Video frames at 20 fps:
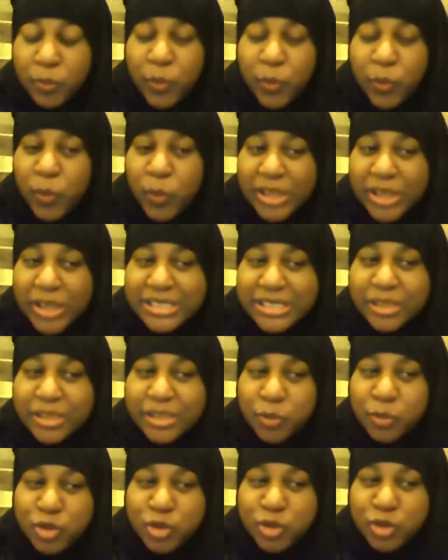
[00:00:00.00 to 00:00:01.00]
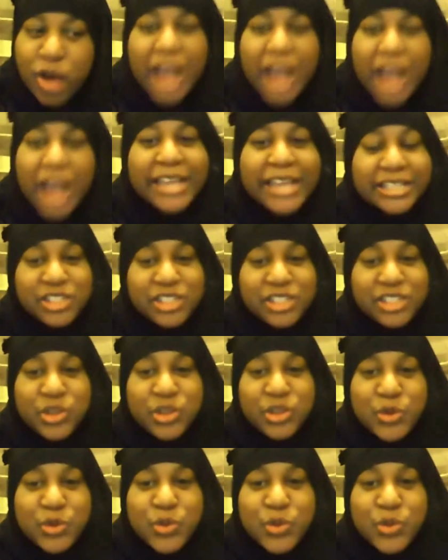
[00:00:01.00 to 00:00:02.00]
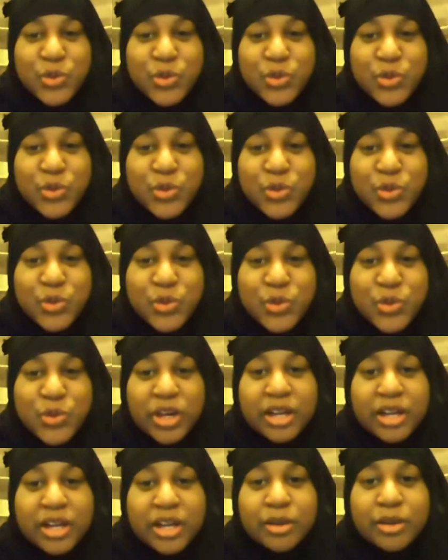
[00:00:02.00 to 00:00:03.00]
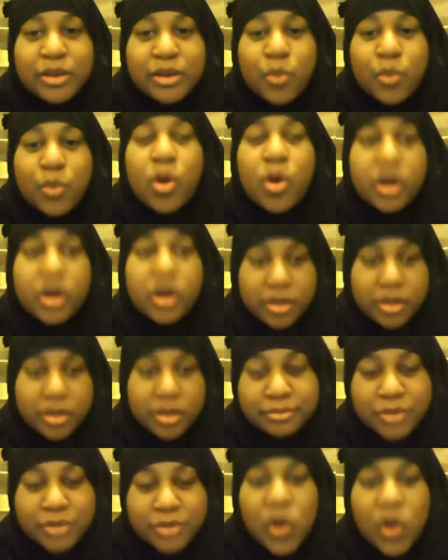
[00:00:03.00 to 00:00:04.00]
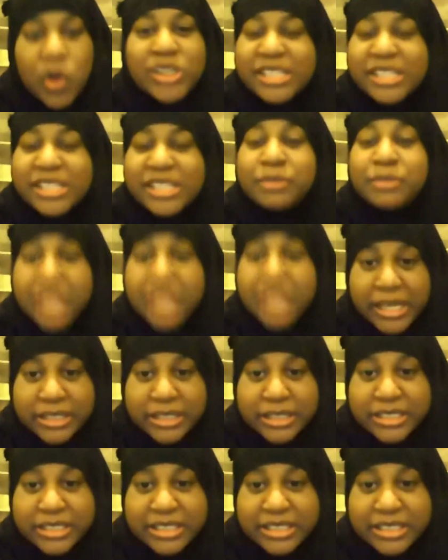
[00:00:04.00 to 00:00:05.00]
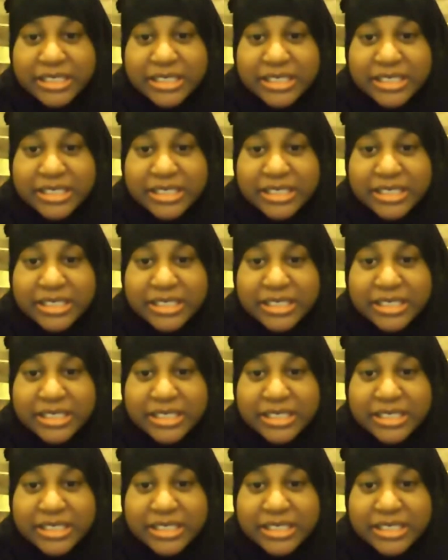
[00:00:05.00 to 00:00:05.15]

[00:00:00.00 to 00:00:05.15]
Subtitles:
was trying to work on some things.